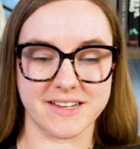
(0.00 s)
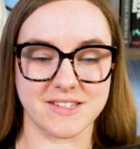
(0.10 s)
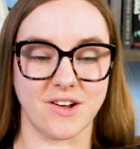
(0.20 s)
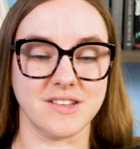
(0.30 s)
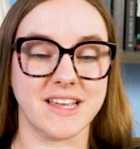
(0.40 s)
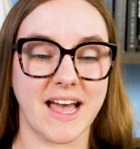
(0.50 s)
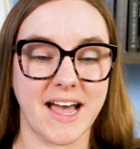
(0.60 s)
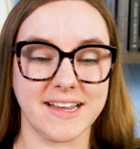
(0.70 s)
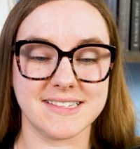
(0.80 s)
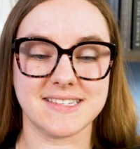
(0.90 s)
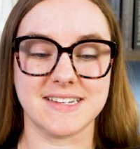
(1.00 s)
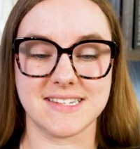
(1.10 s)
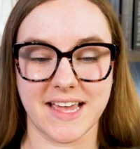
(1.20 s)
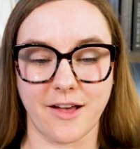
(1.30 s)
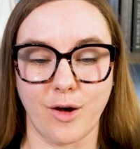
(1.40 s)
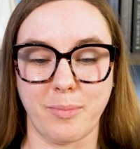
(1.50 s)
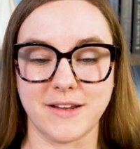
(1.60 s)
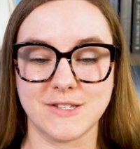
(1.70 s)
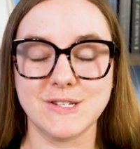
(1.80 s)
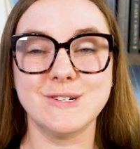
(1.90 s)
It's called Kite's Tale by
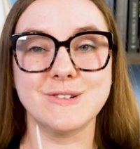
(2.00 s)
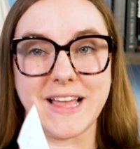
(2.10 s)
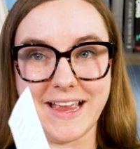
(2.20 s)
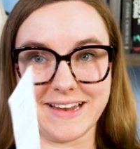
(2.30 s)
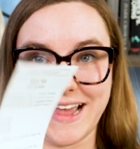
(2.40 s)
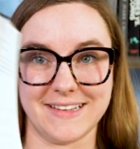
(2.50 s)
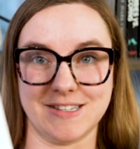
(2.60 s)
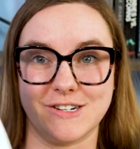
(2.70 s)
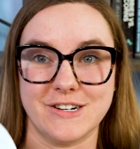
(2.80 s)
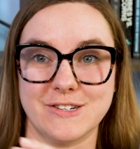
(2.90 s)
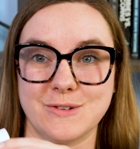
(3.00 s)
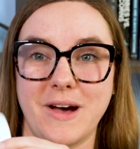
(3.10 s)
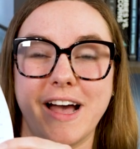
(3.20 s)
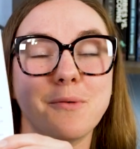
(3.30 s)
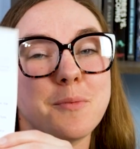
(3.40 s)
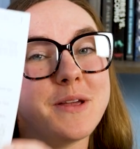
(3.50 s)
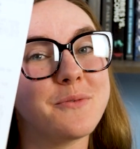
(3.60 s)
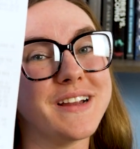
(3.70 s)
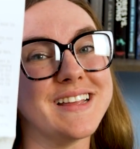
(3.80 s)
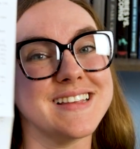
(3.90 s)
Sue Lancaster. So I will be
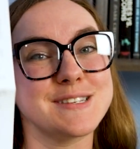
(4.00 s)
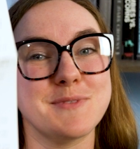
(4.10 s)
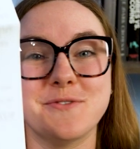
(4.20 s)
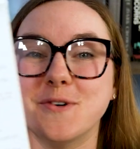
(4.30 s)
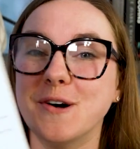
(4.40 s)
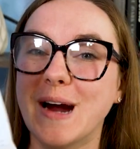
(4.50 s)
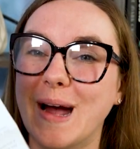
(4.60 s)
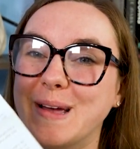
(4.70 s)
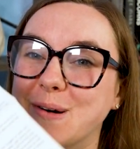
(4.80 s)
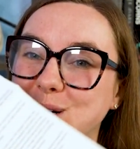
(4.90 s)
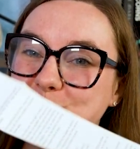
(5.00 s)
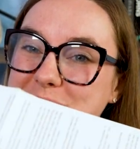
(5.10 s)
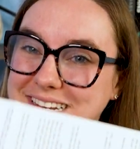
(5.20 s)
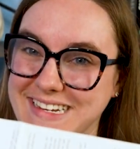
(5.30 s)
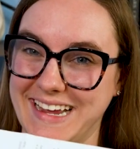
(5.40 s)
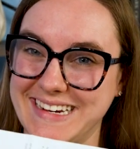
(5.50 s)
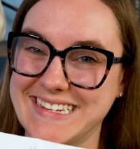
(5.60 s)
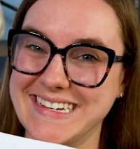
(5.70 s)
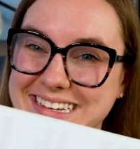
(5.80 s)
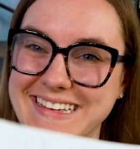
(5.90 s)
reading this before I go to bed tonight.